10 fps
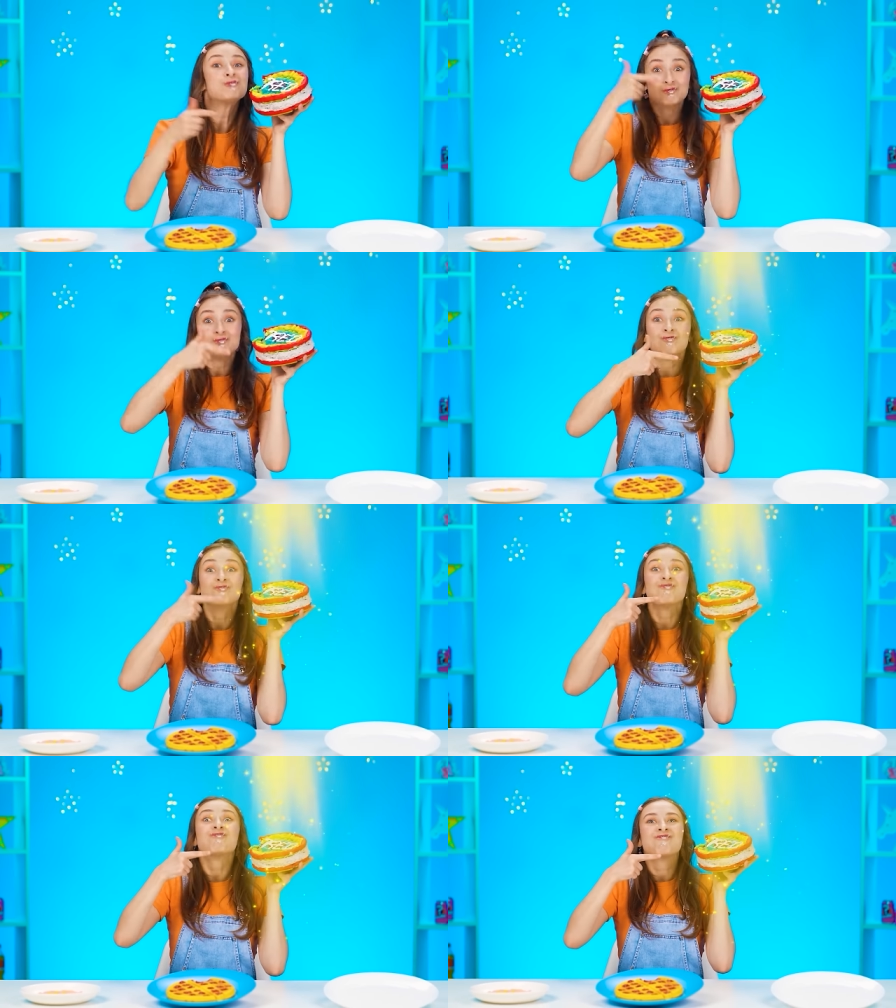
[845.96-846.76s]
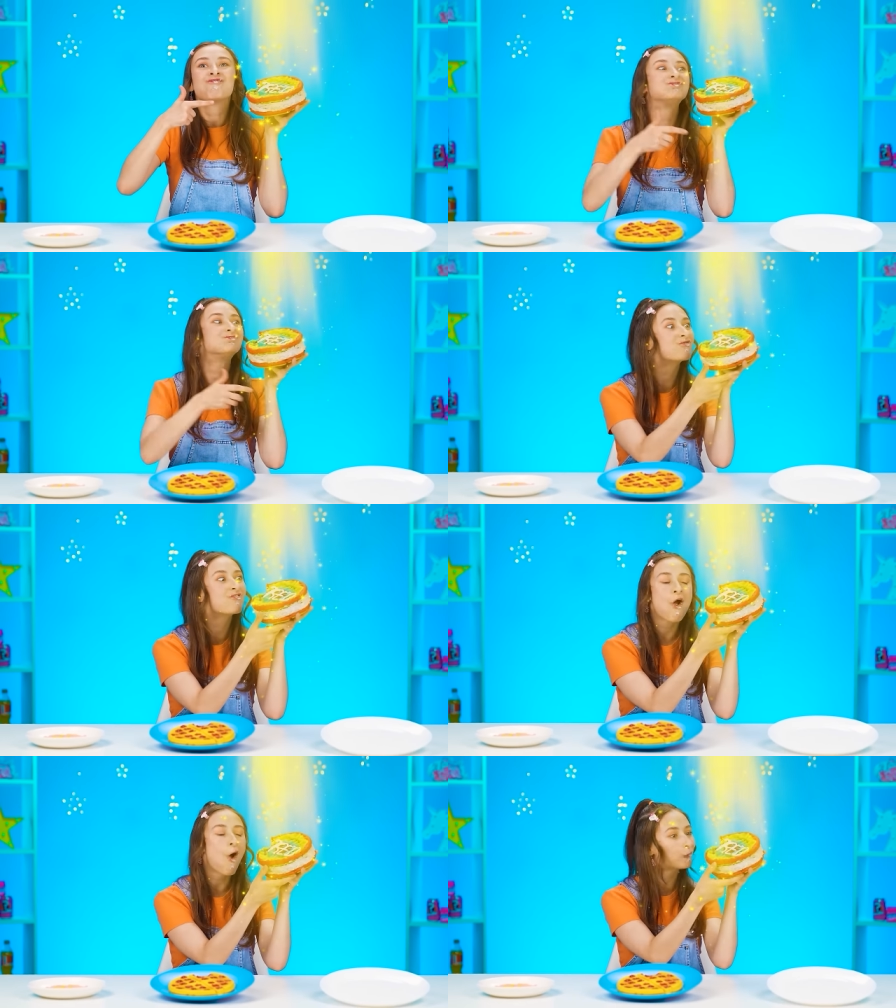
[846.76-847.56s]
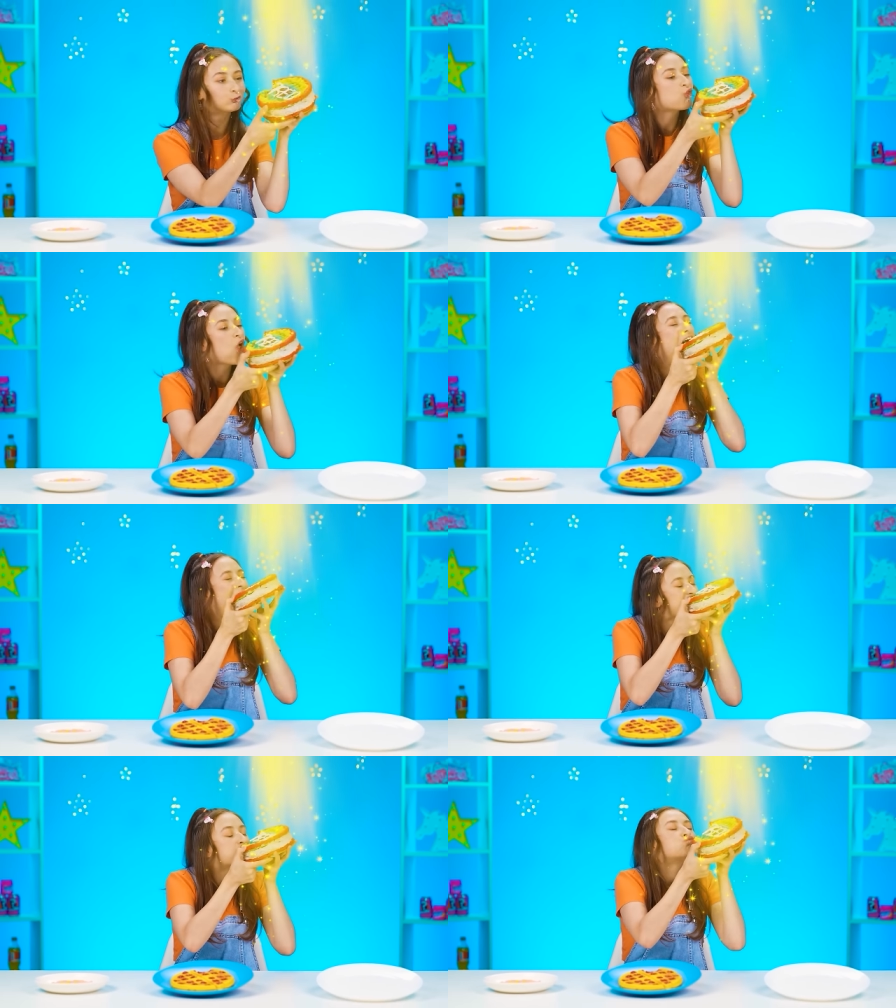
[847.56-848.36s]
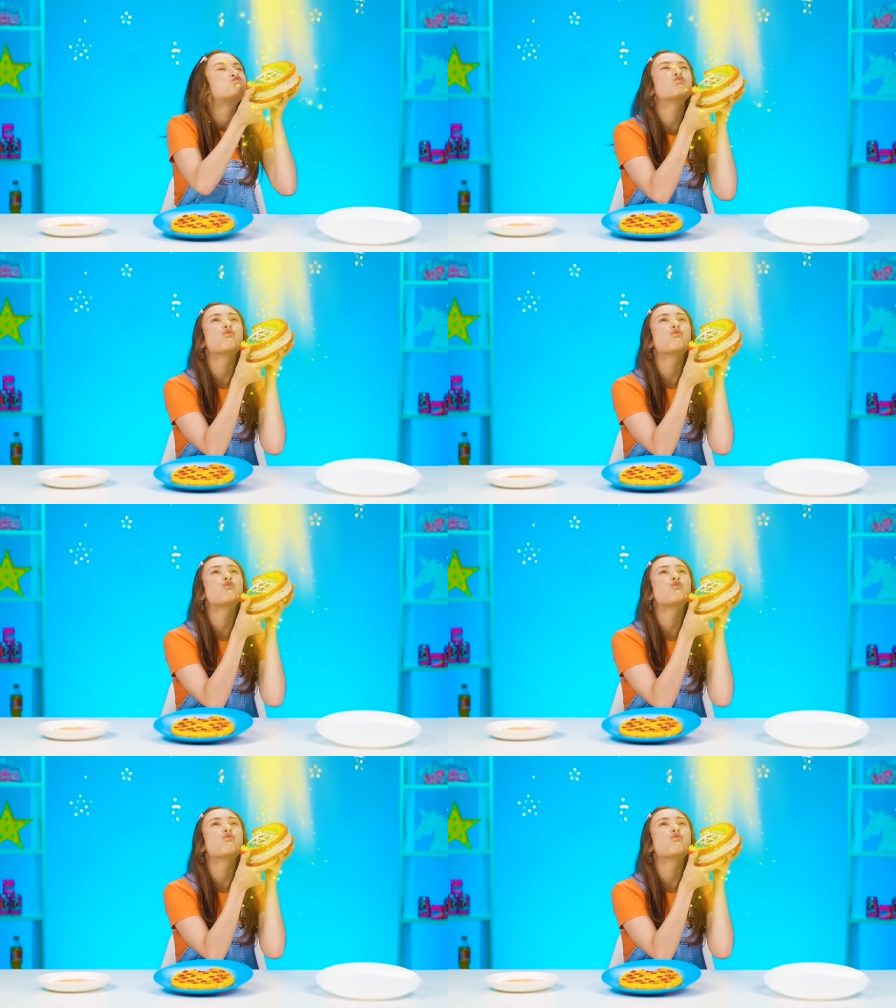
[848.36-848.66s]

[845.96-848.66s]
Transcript: The winner is definitely the Oreo waffle!